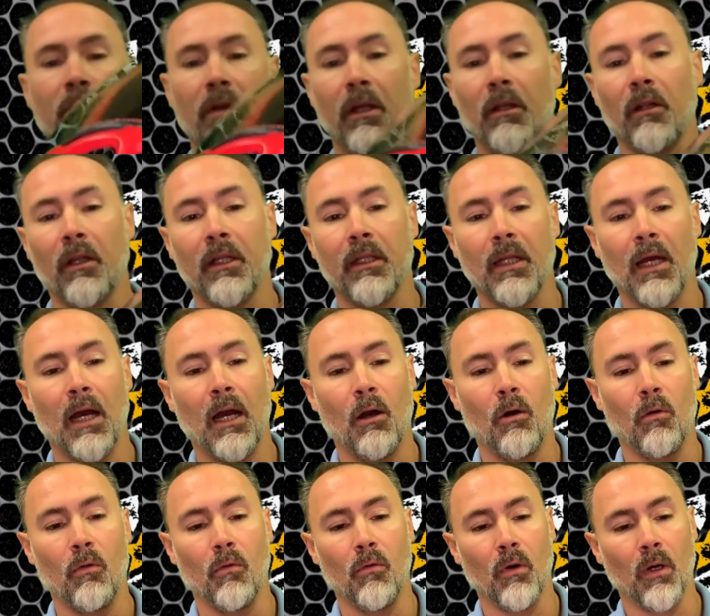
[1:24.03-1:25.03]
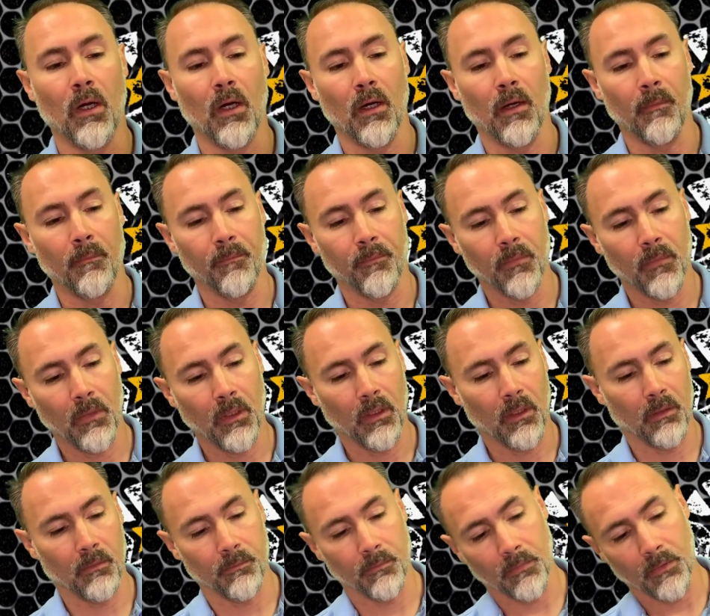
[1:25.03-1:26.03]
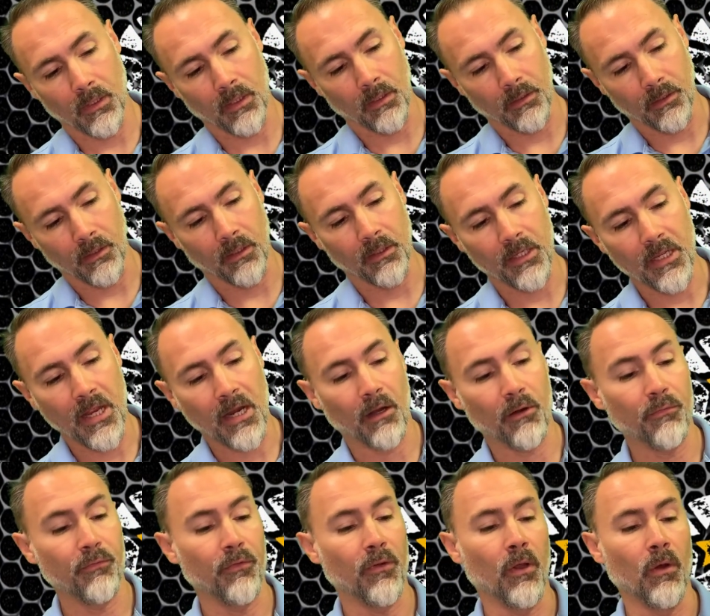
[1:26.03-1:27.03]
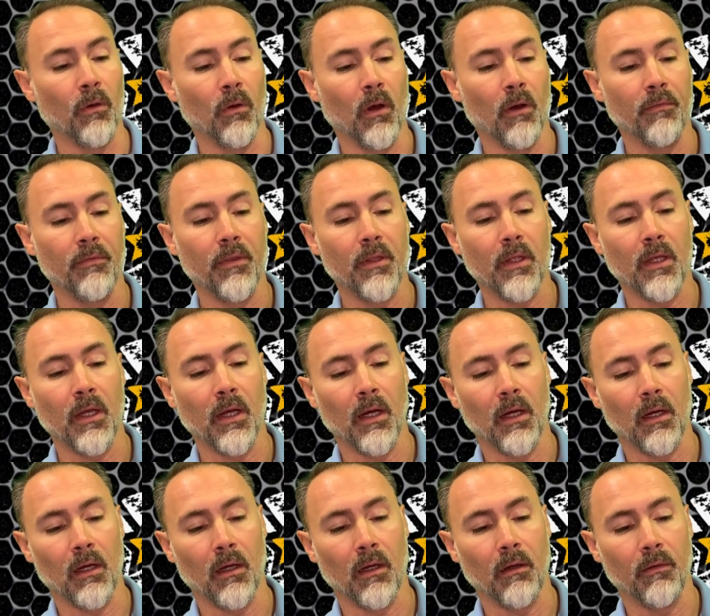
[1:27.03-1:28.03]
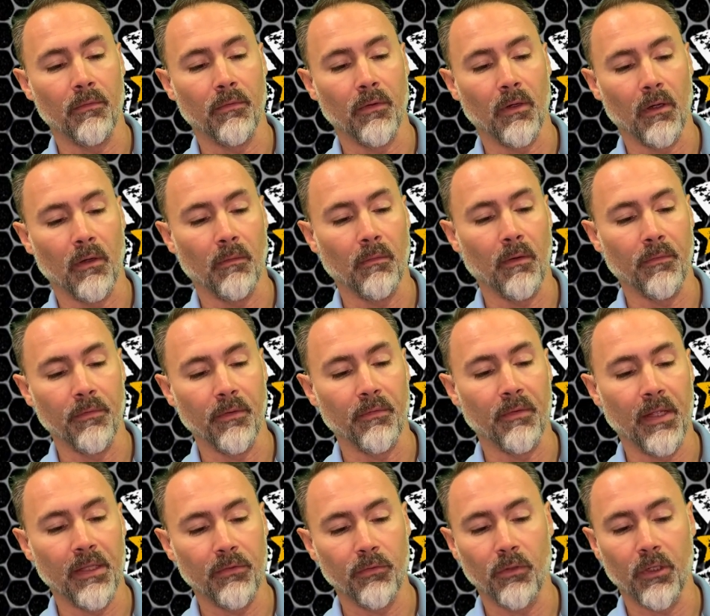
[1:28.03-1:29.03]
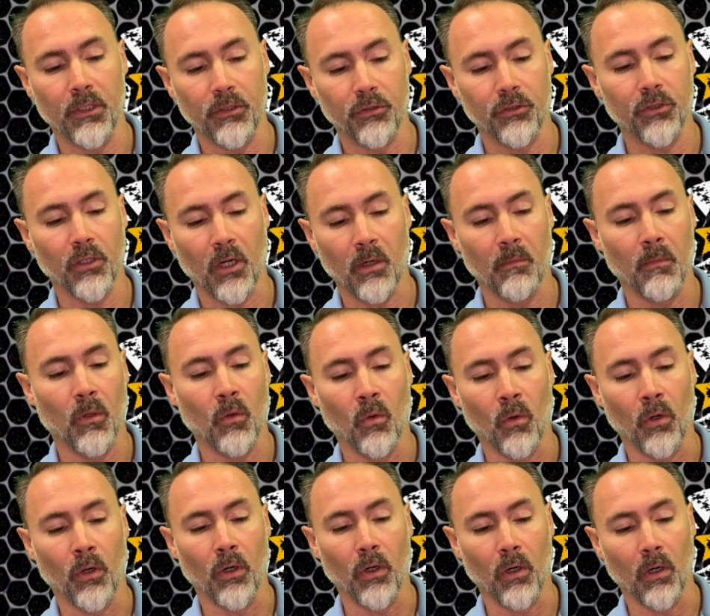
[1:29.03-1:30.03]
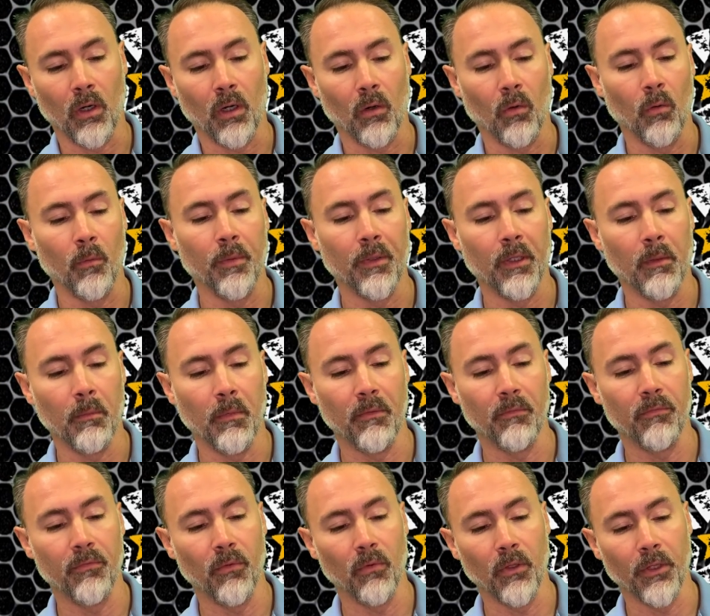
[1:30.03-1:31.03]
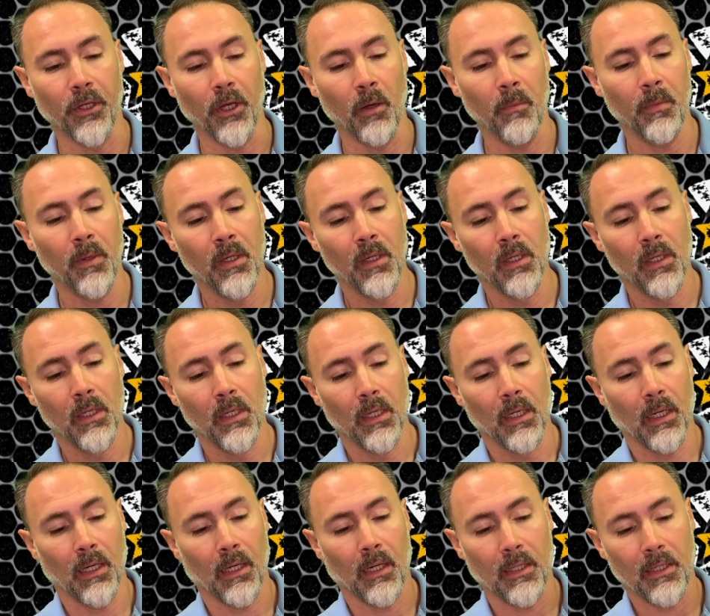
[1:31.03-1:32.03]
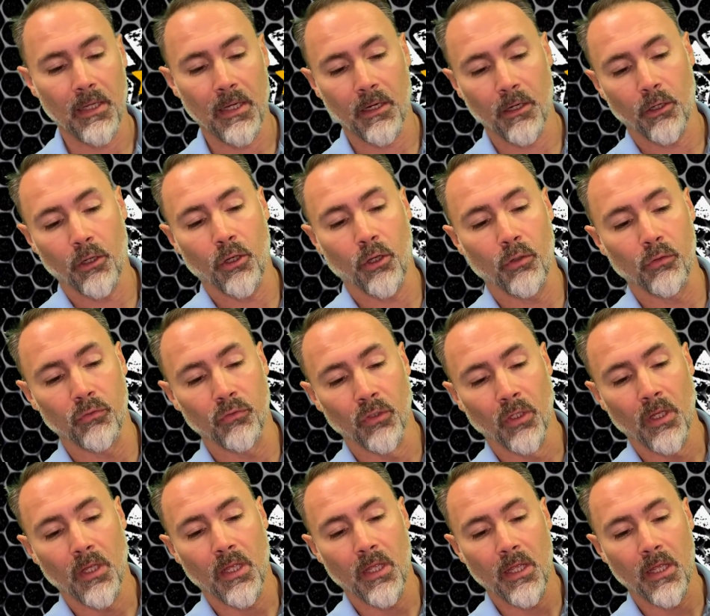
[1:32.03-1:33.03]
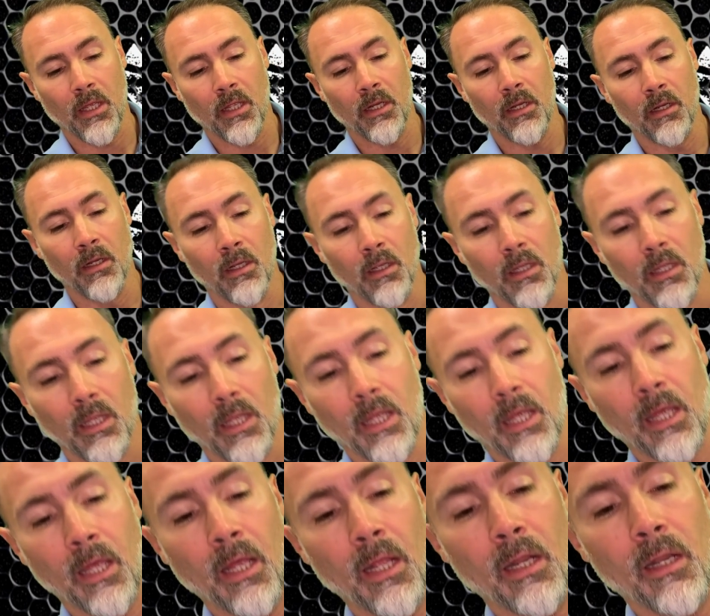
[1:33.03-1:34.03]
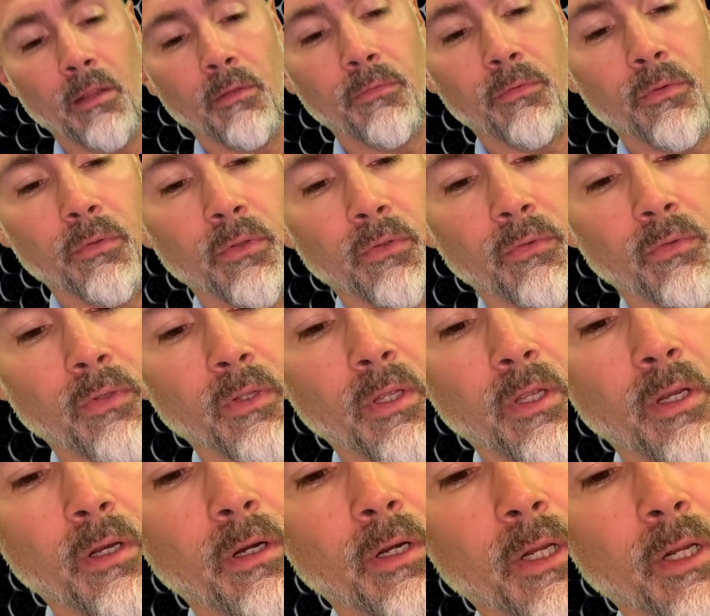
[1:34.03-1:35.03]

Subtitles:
regulate how the airflow of the vents. You can shut them or open them fully up. The air goes in, and if you can see here,